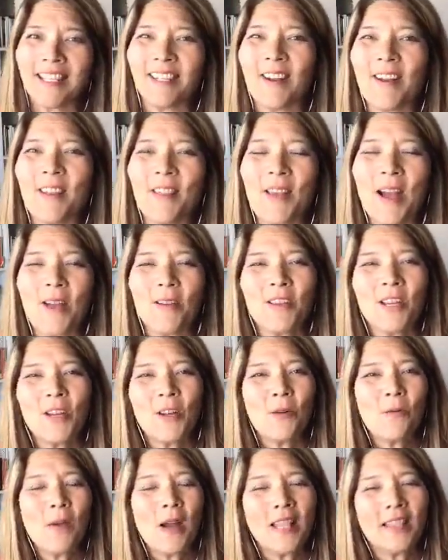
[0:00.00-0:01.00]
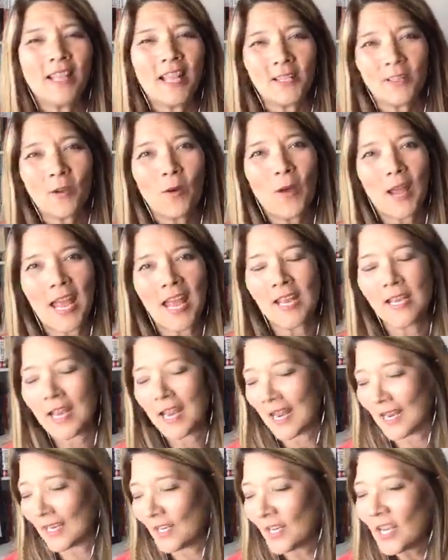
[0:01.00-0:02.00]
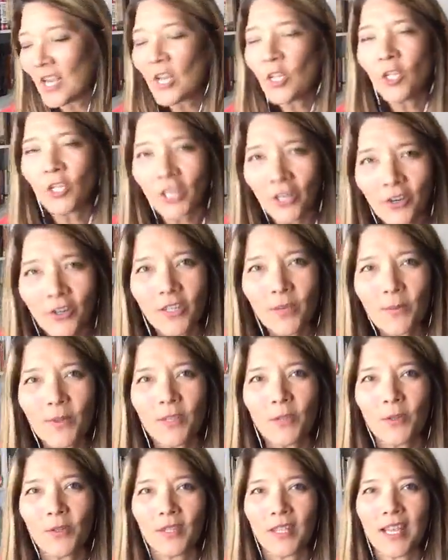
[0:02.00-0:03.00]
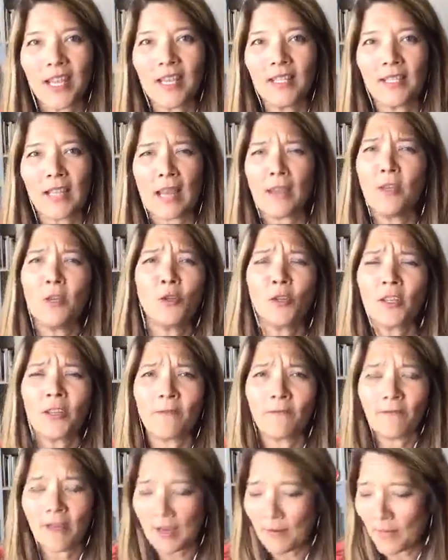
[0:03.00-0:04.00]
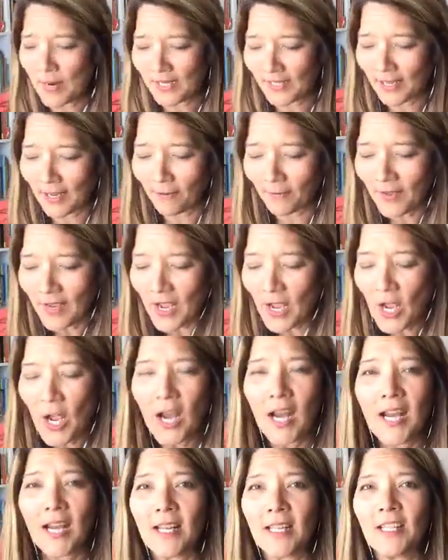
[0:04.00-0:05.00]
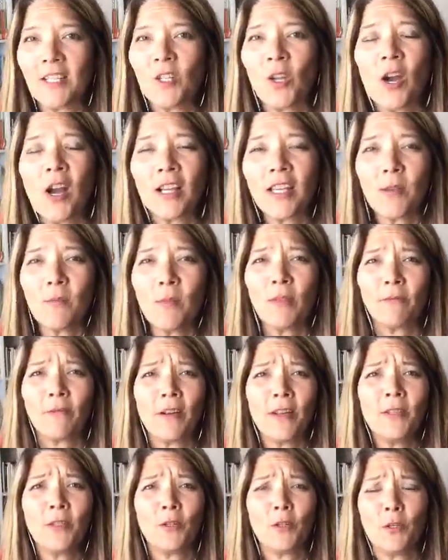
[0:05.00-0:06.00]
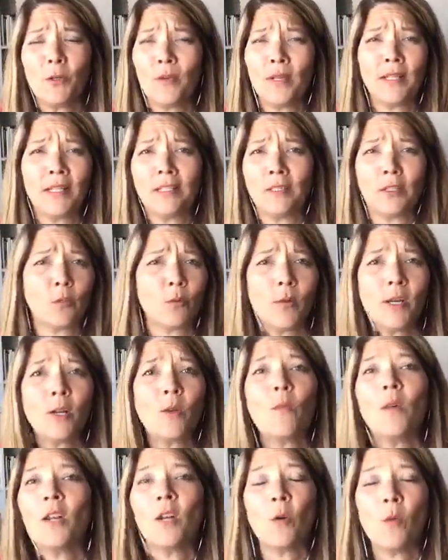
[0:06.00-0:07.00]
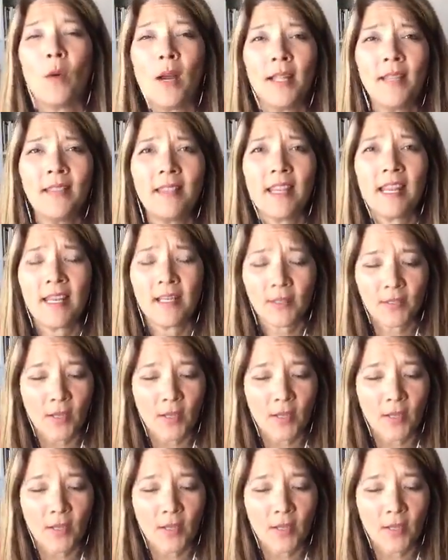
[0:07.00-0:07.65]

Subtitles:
So I thought, you know what, let's go ahead and share some of those things. I usually find myself talking with friends or doing little Twitter 101 things.